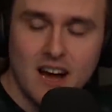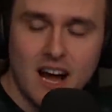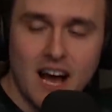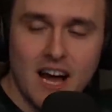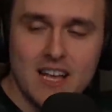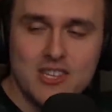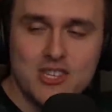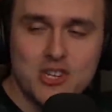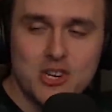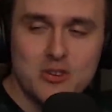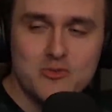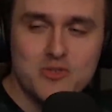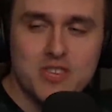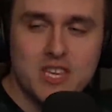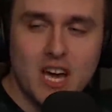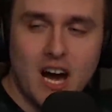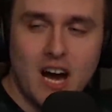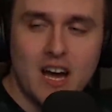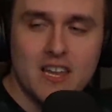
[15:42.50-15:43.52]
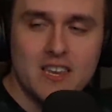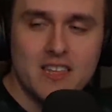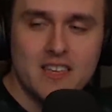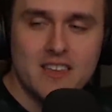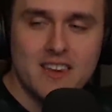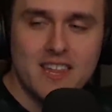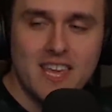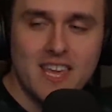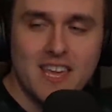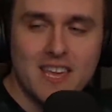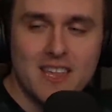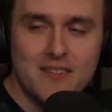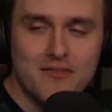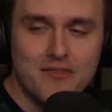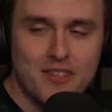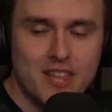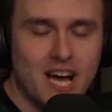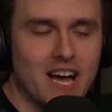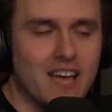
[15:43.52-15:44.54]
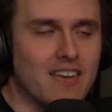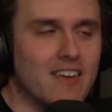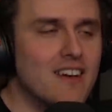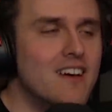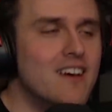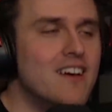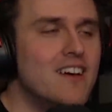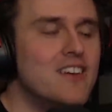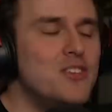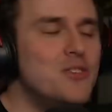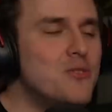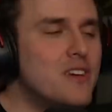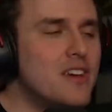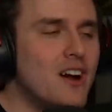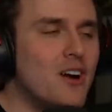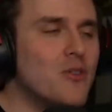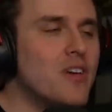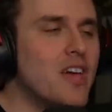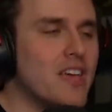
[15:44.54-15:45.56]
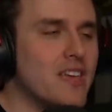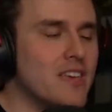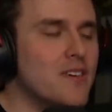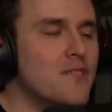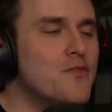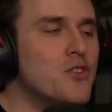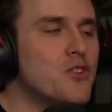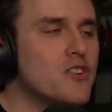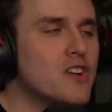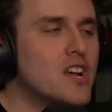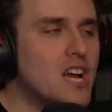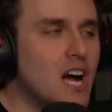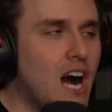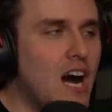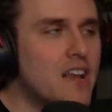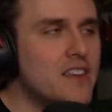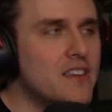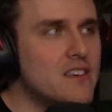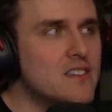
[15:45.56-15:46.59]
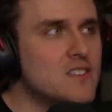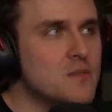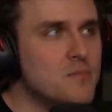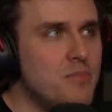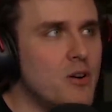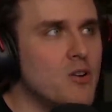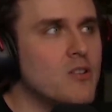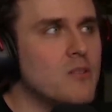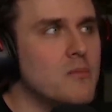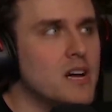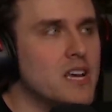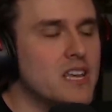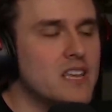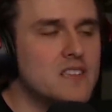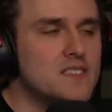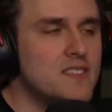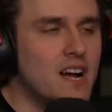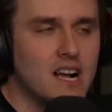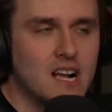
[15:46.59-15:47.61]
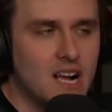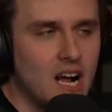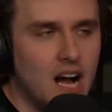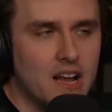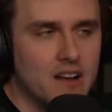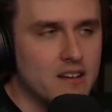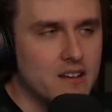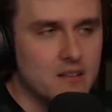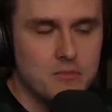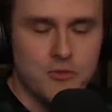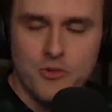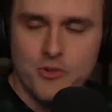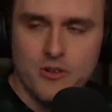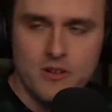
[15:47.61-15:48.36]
I chose God and he can fly. You can, okay, if your God is a Pokemon, it's not God anymore.